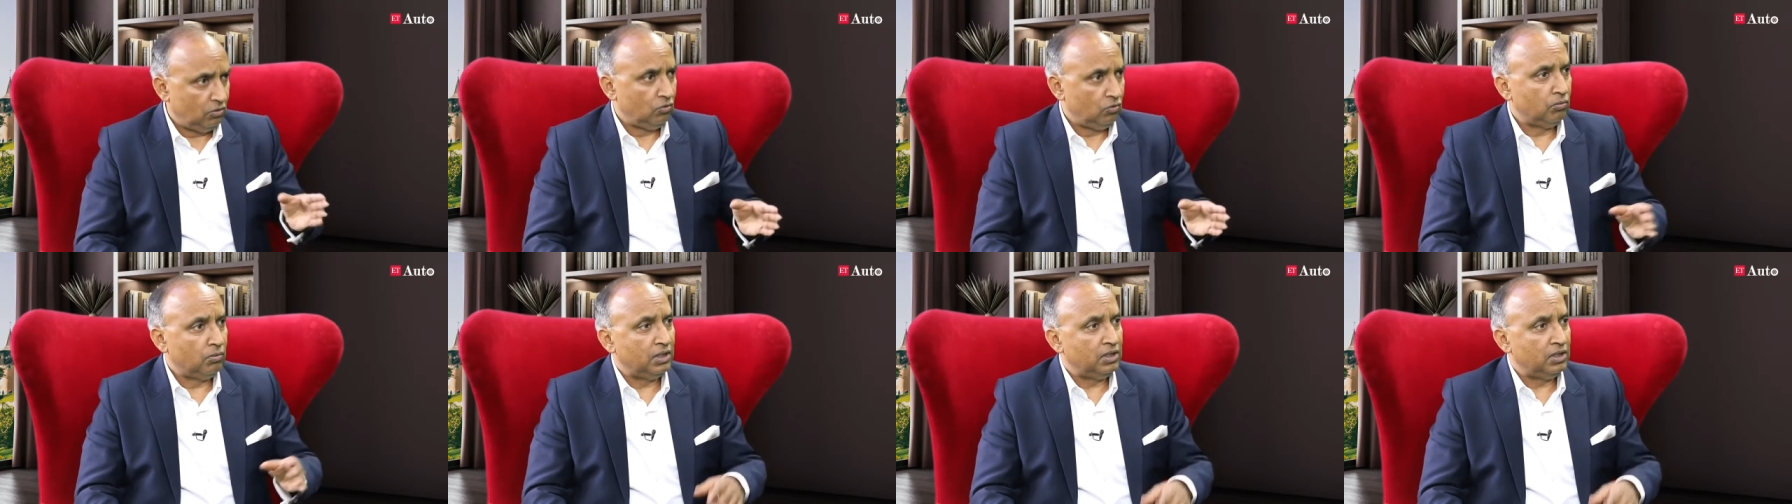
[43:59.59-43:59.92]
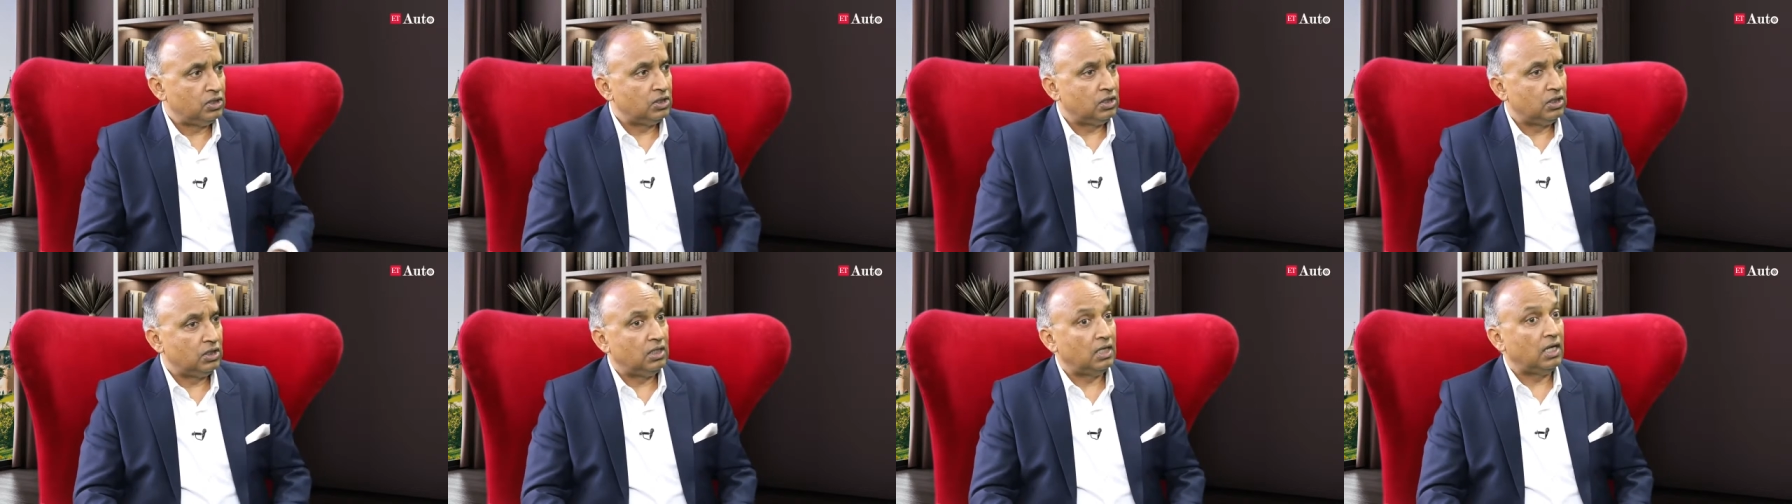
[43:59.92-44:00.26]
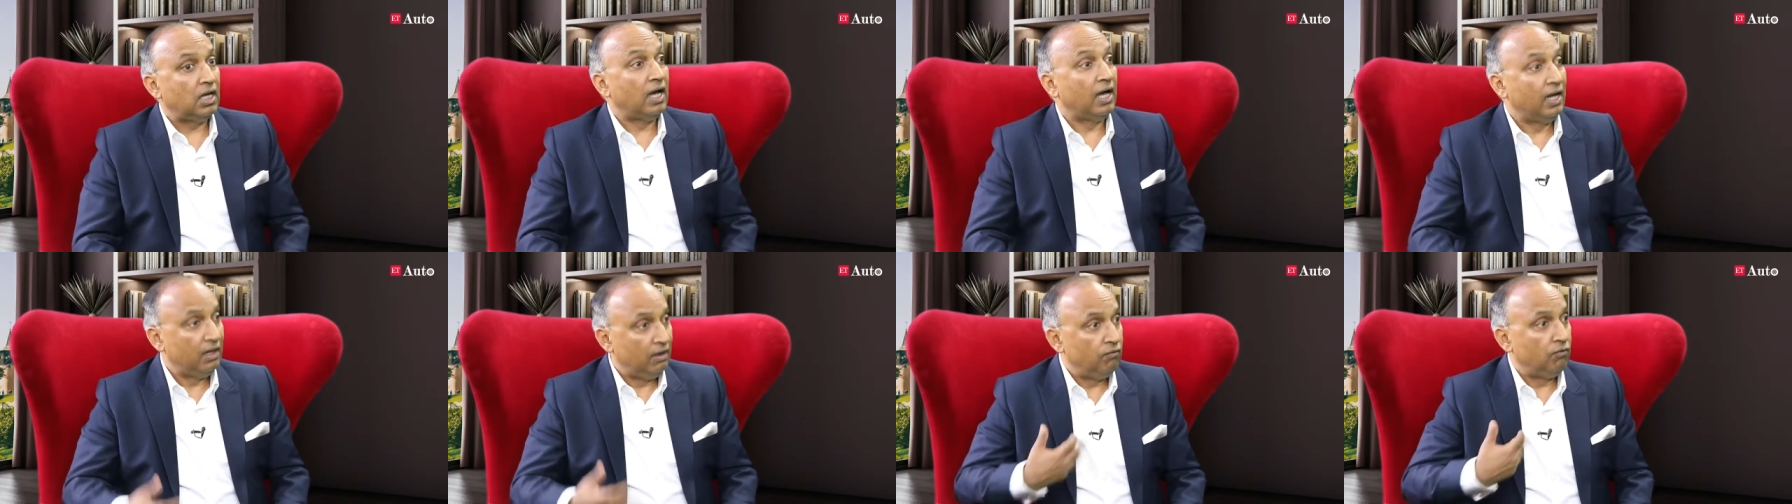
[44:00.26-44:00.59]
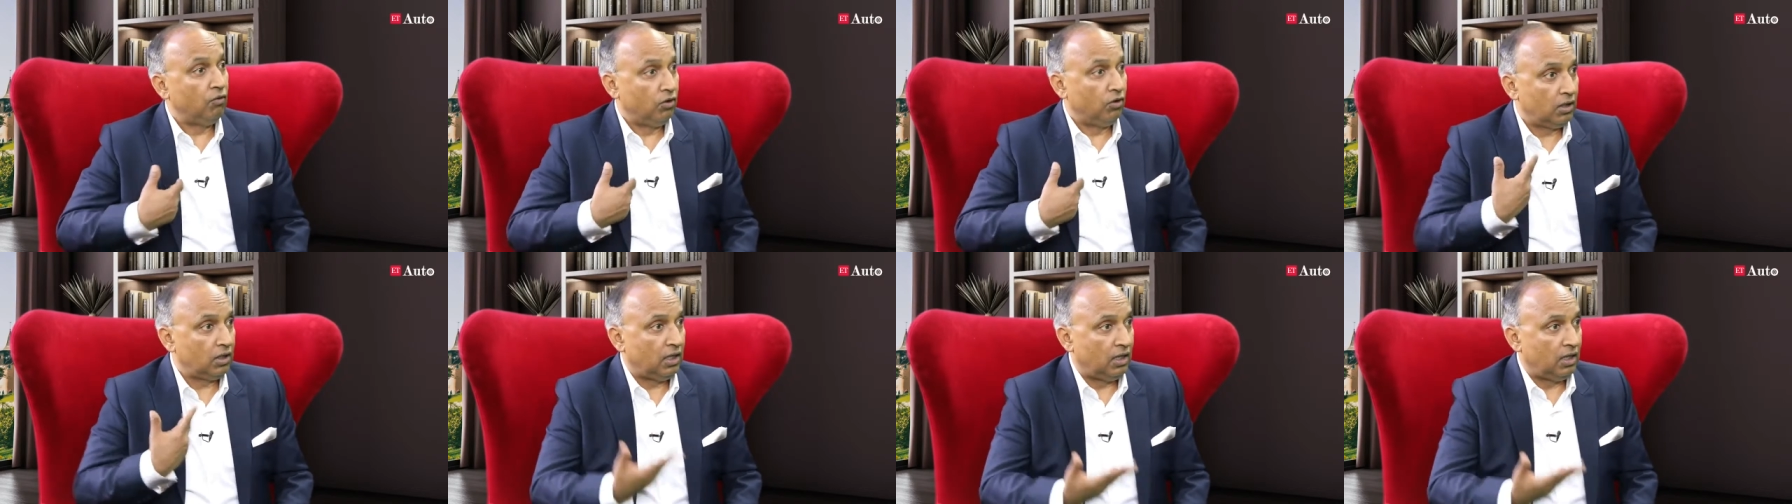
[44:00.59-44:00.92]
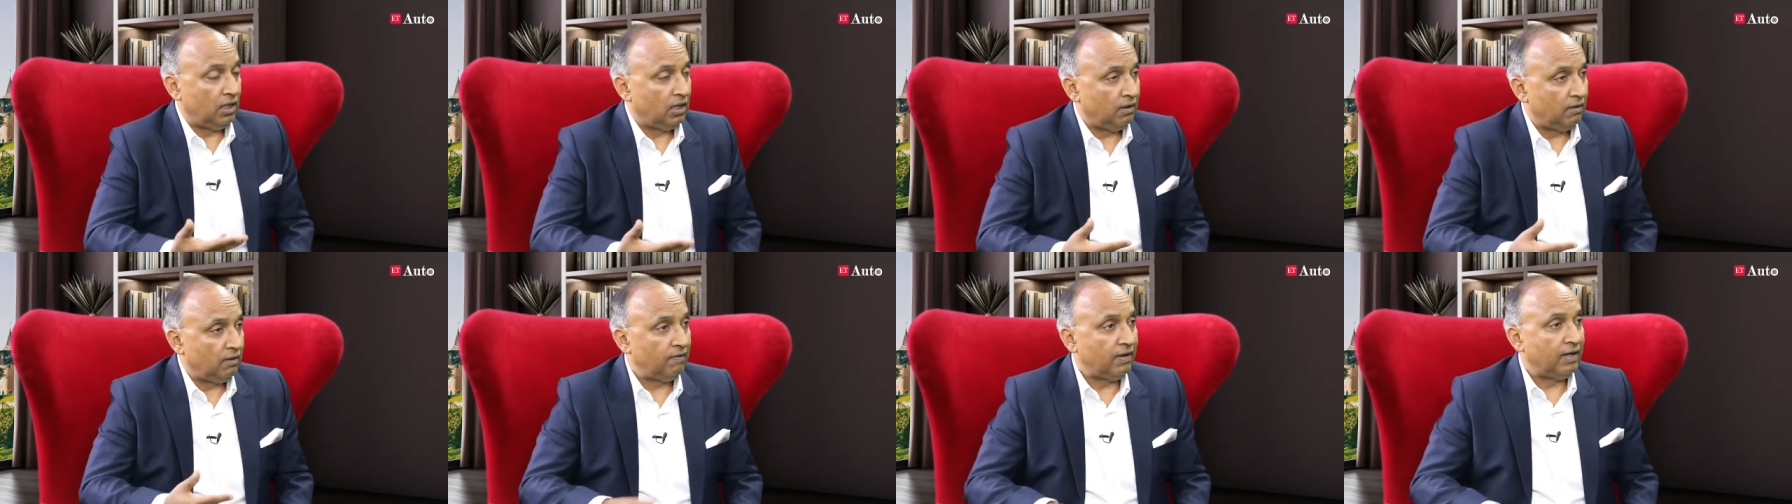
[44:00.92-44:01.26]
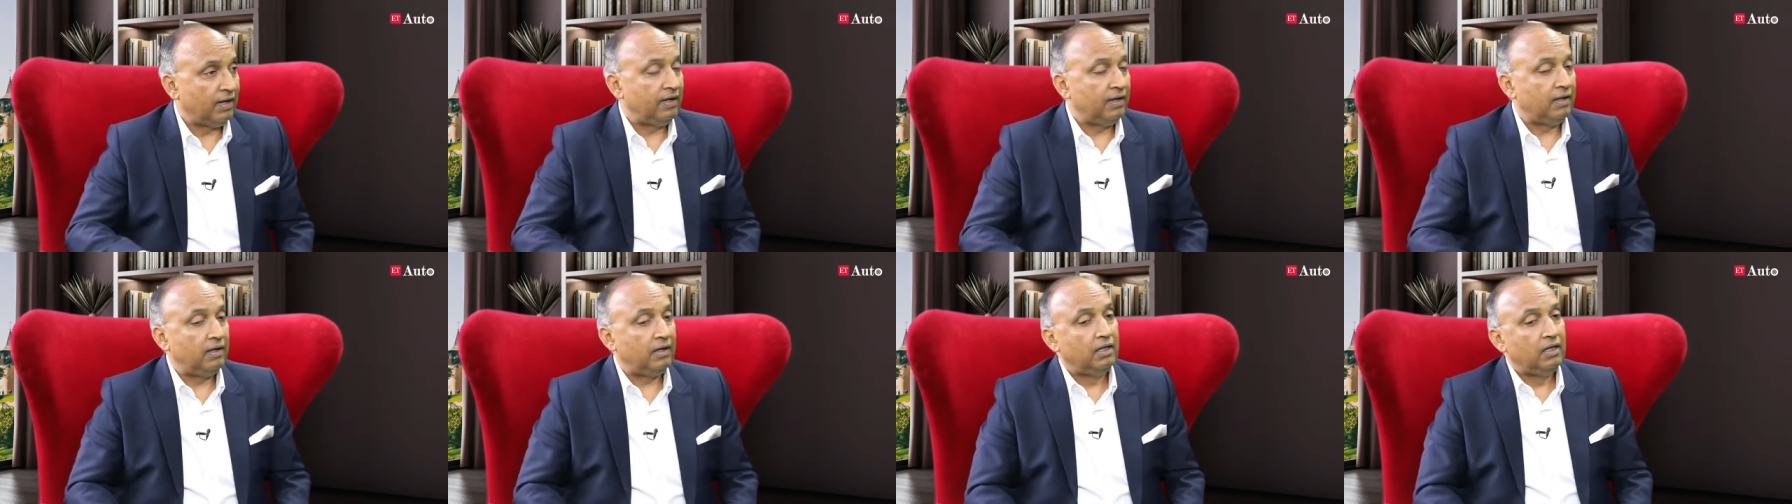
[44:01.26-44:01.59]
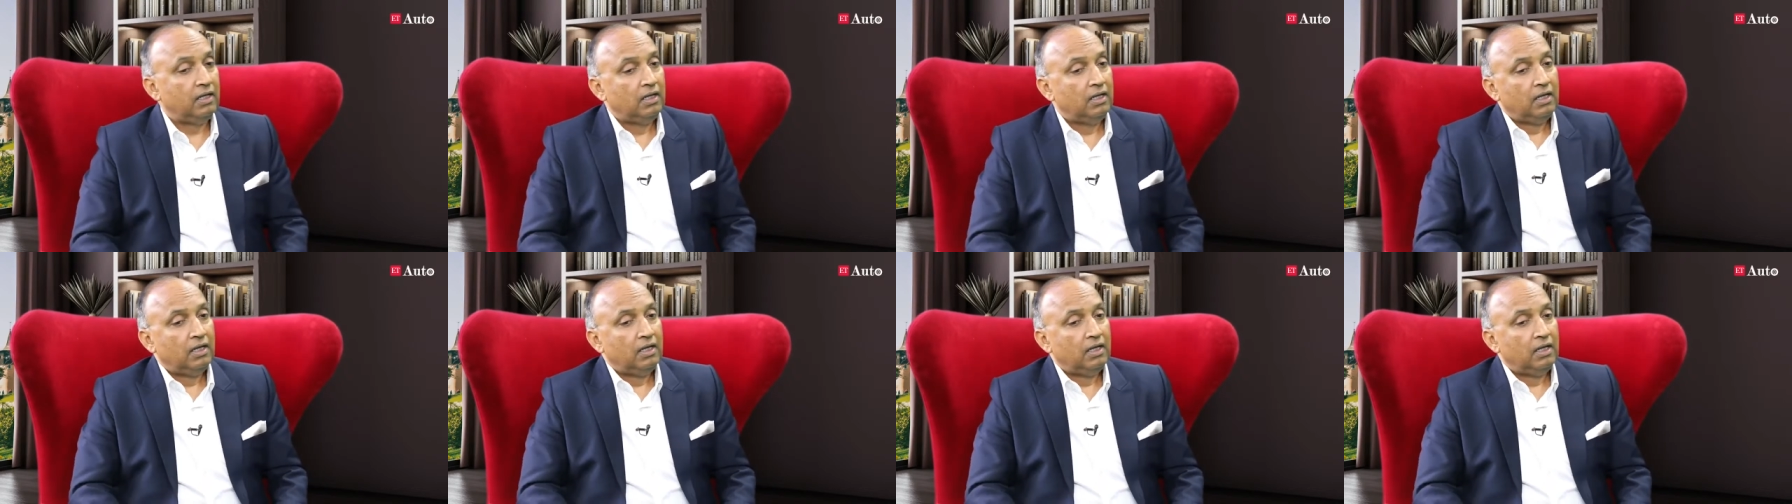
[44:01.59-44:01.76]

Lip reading: you mentioned and what I have added,